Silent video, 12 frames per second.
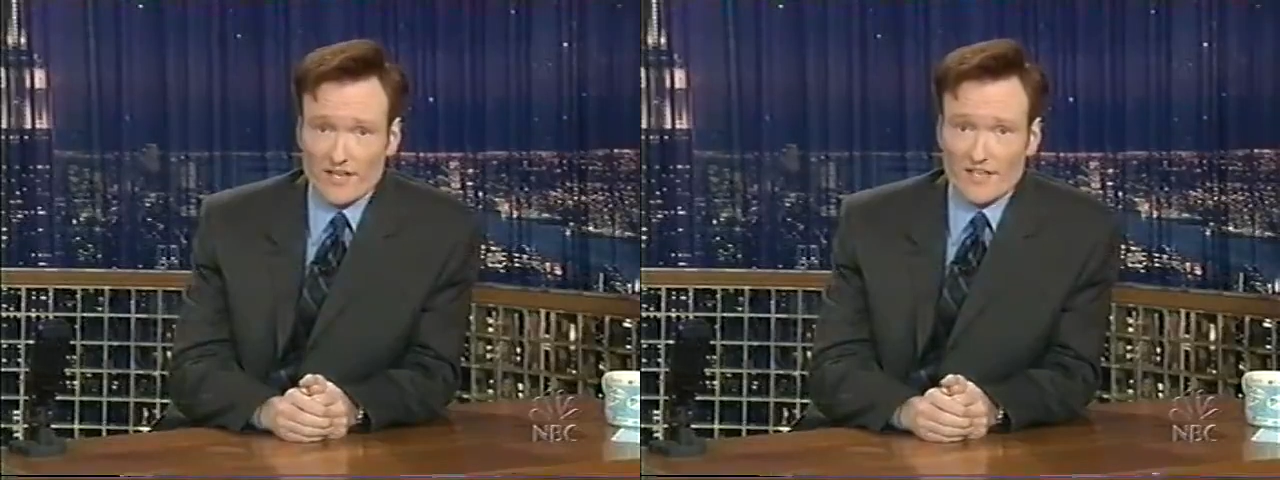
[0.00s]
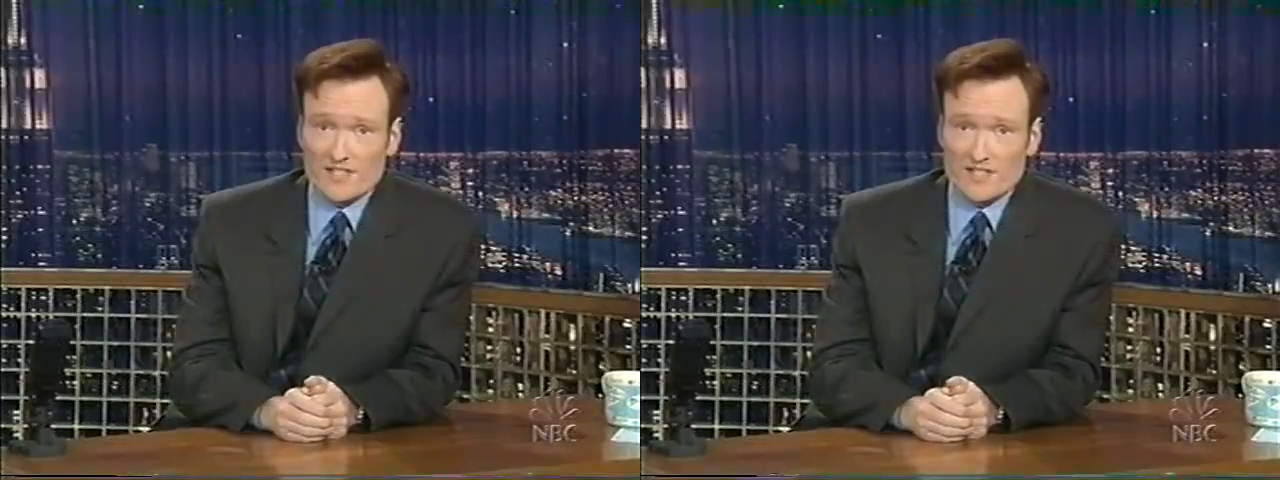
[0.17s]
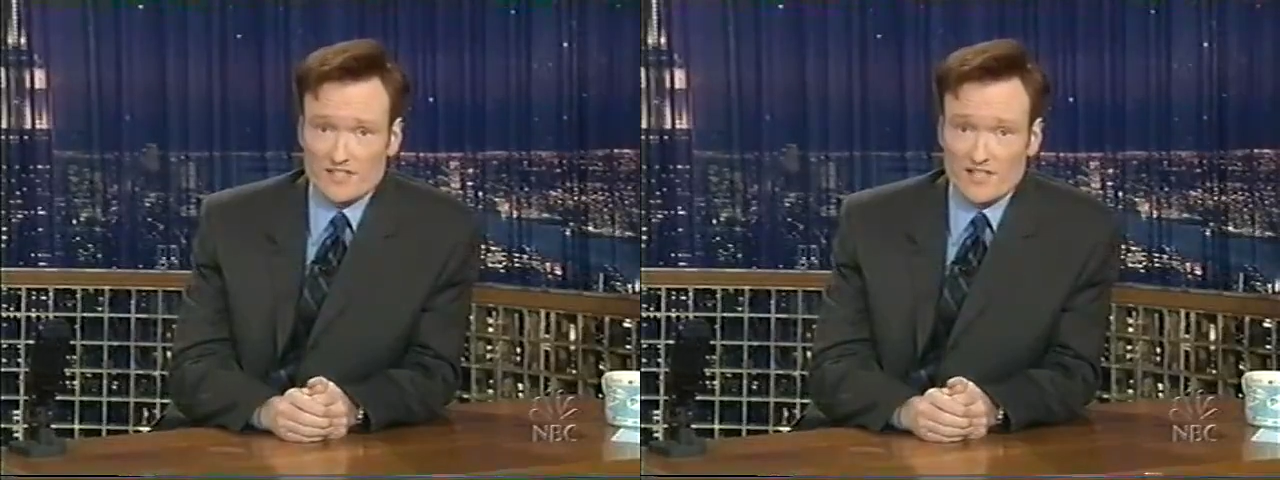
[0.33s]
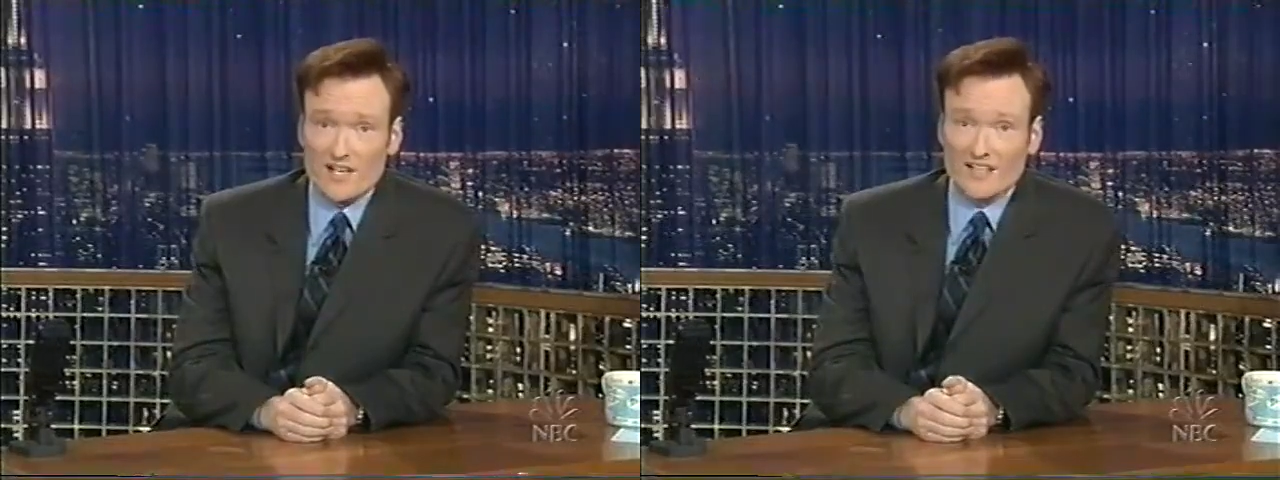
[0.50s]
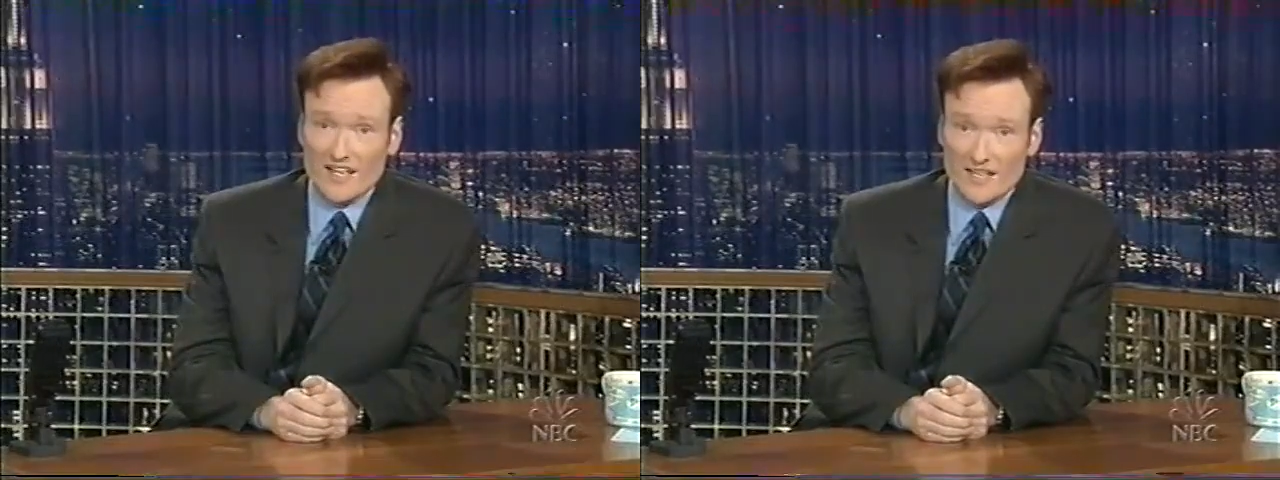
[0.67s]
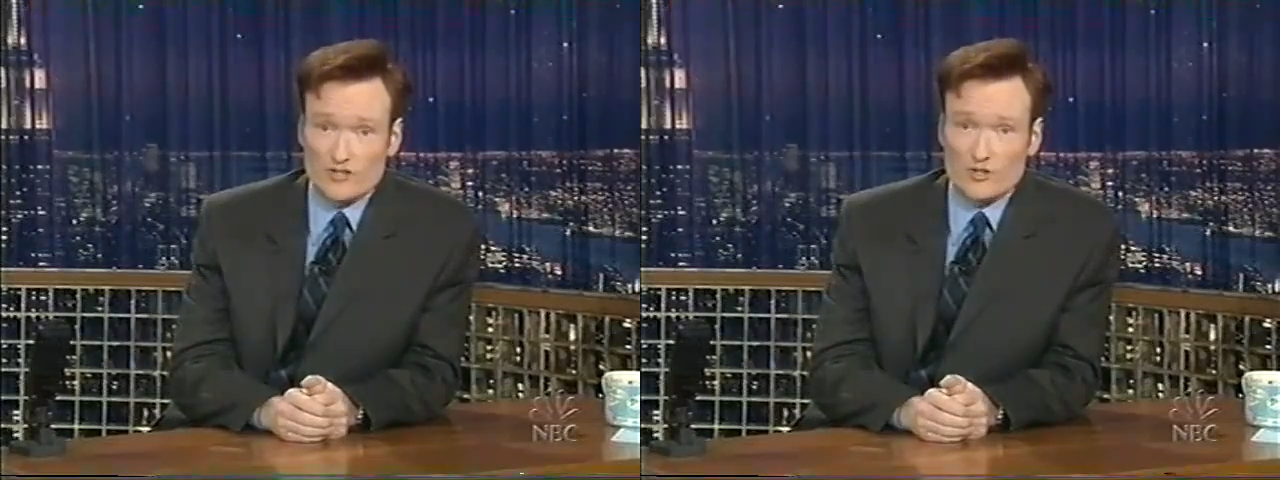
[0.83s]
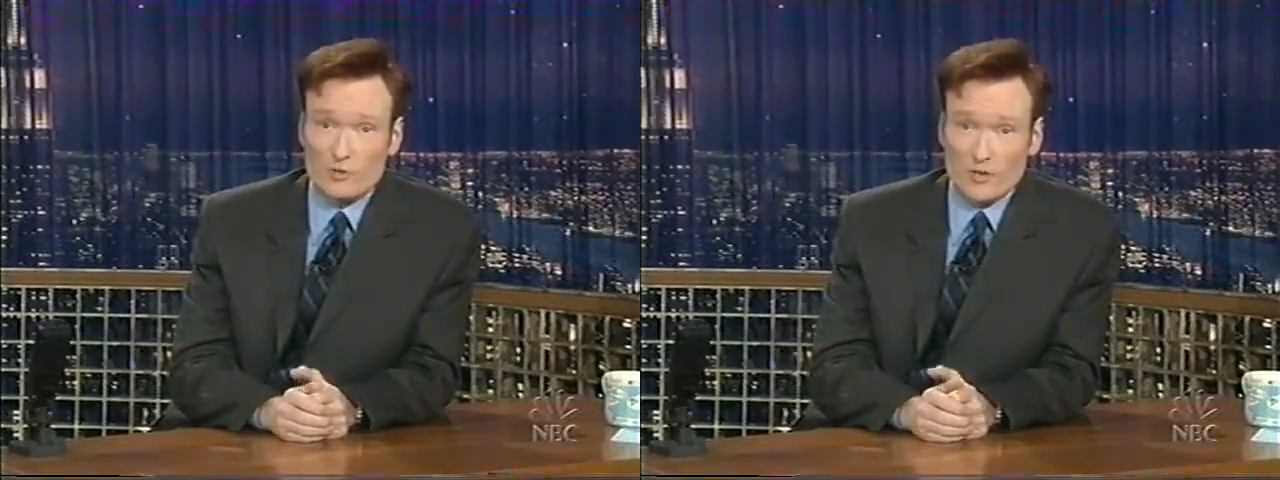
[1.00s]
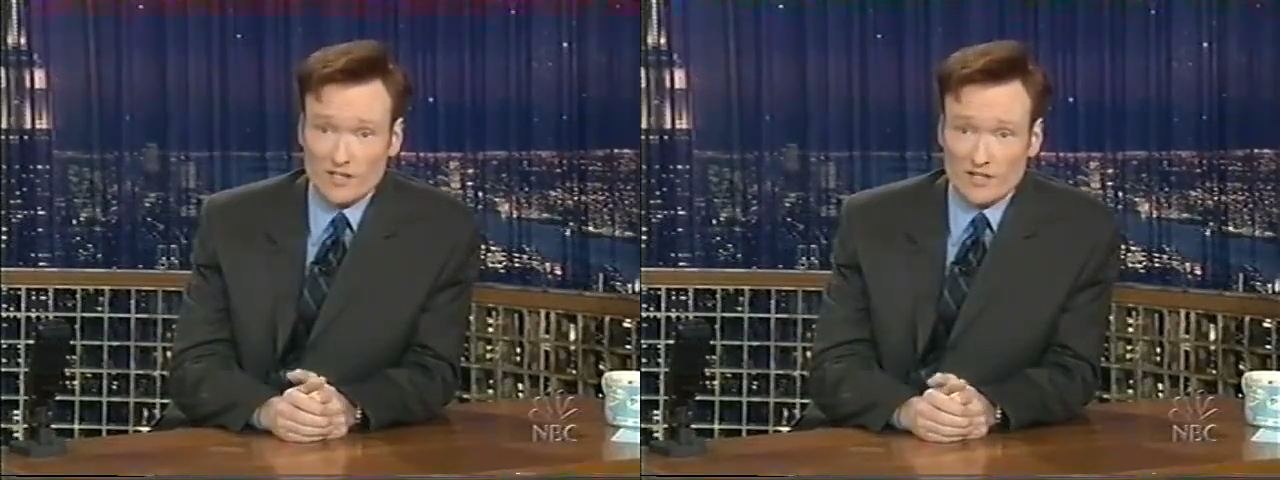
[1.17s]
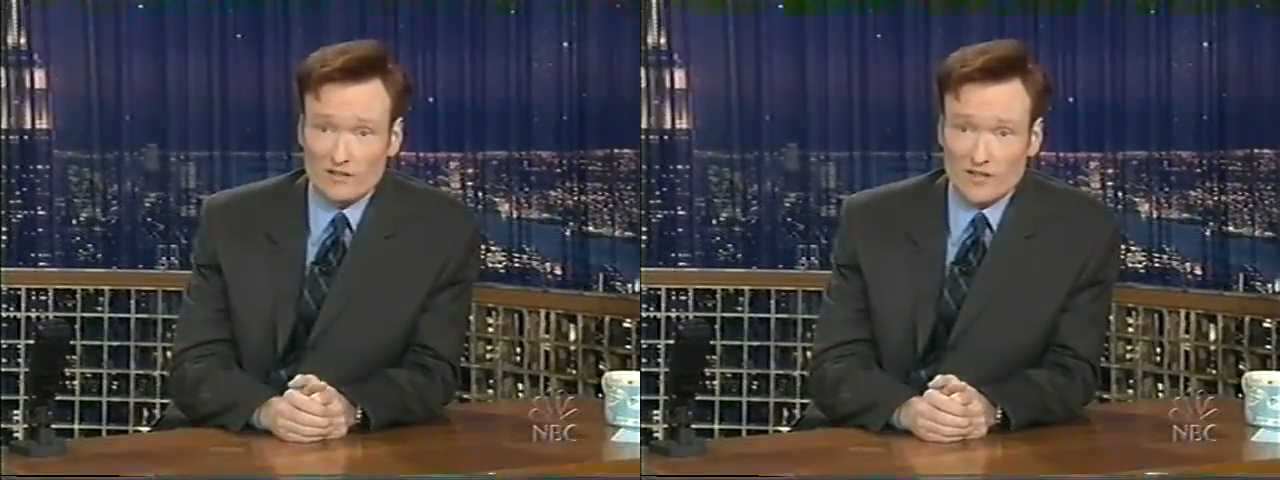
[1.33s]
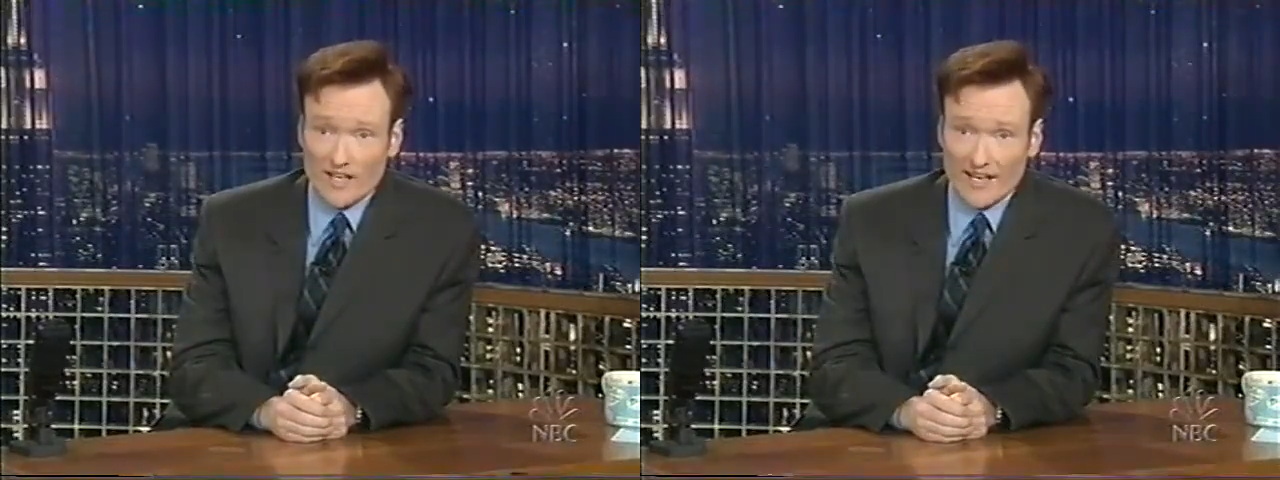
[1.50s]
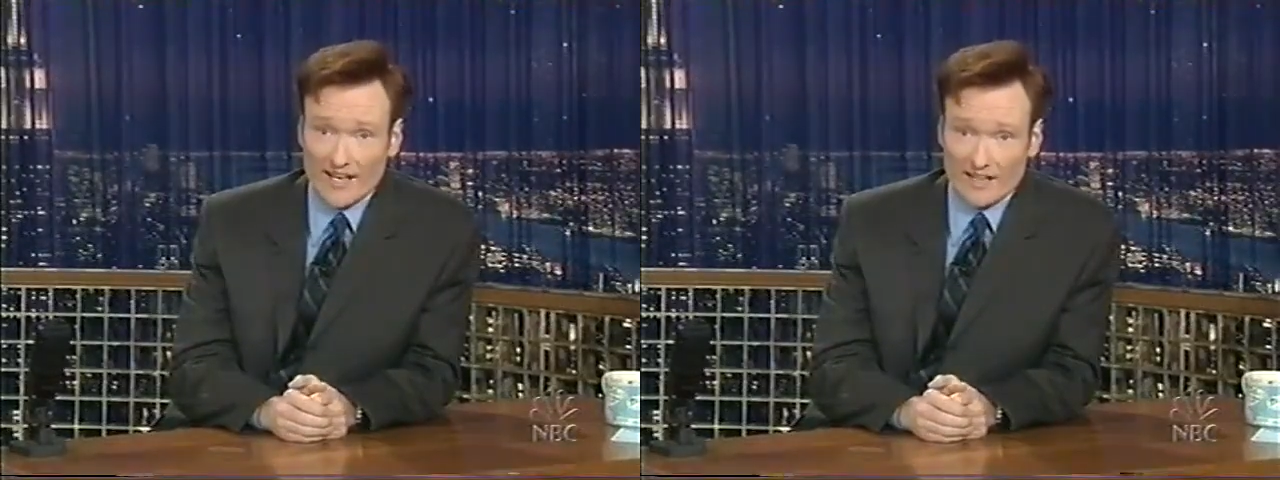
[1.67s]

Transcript: snuck into our clay